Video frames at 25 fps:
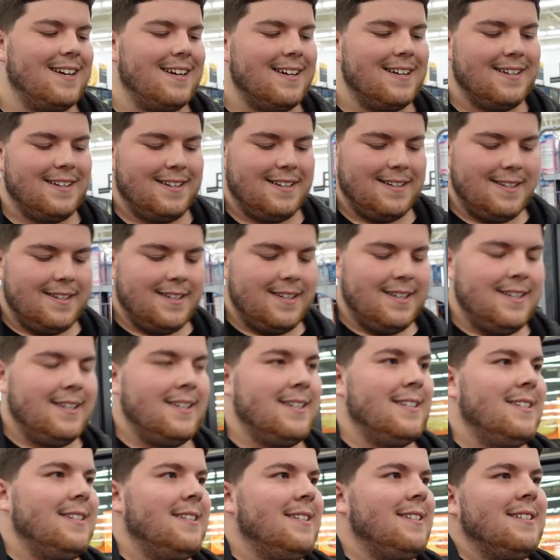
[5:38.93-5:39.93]
We'll do a
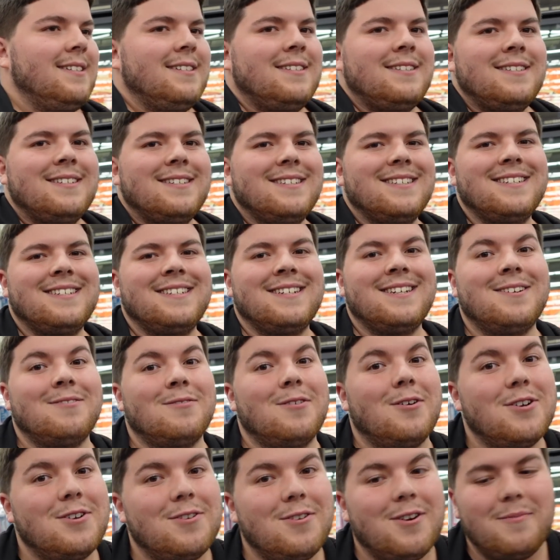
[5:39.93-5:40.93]
meet and greet.
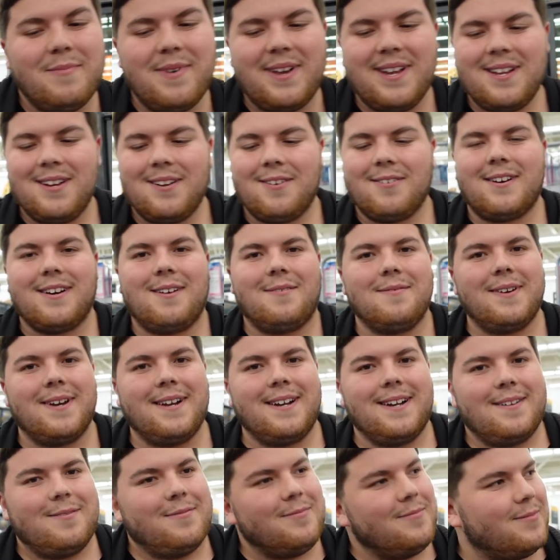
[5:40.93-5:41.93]
We'll do a meet and greet. I'm
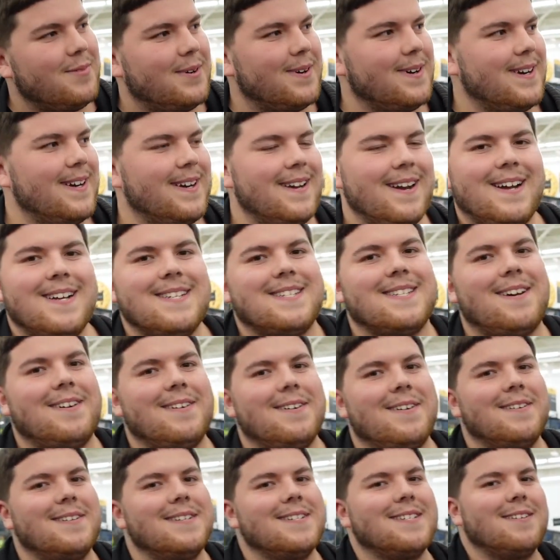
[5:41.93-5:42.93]
getting pretty nice out
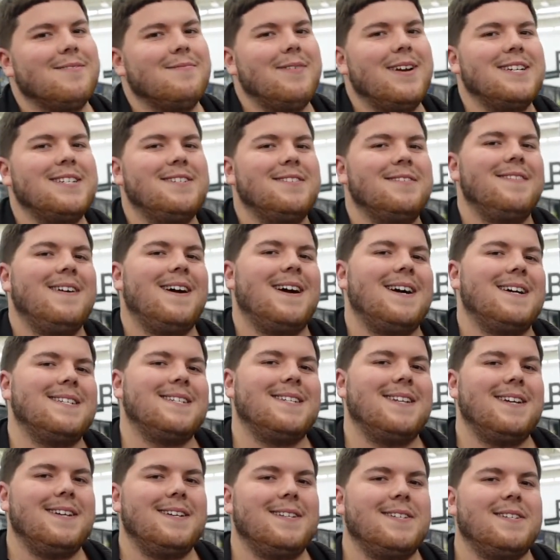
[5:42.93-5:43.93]
here. So make sure you guys
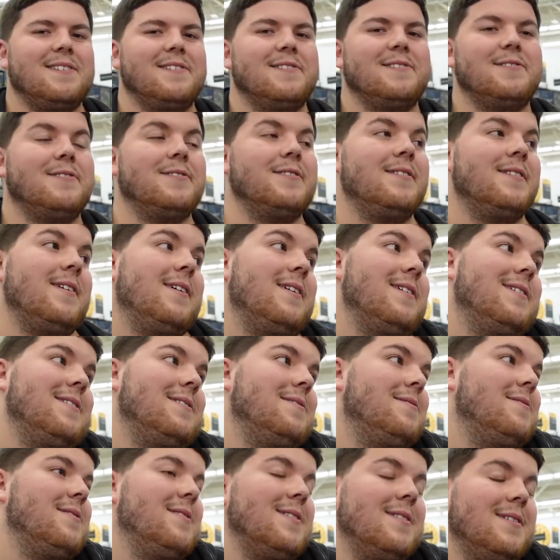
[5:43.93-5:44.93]
stay tuned.
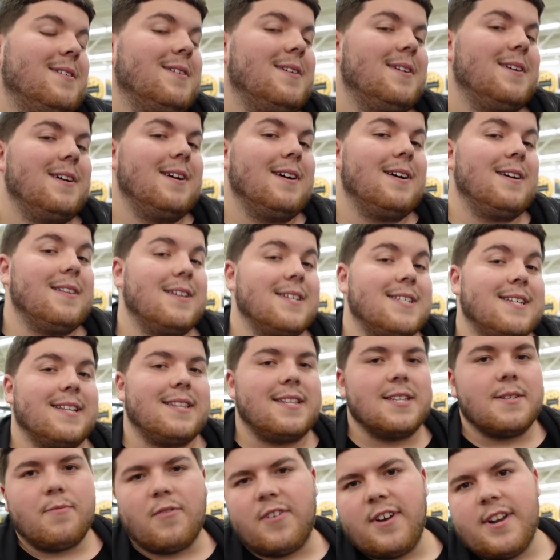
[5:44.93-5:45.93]
Let's get
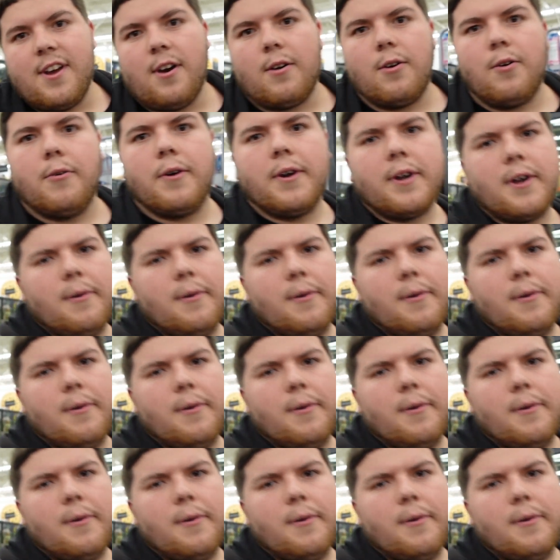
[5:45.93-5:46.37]
this video going.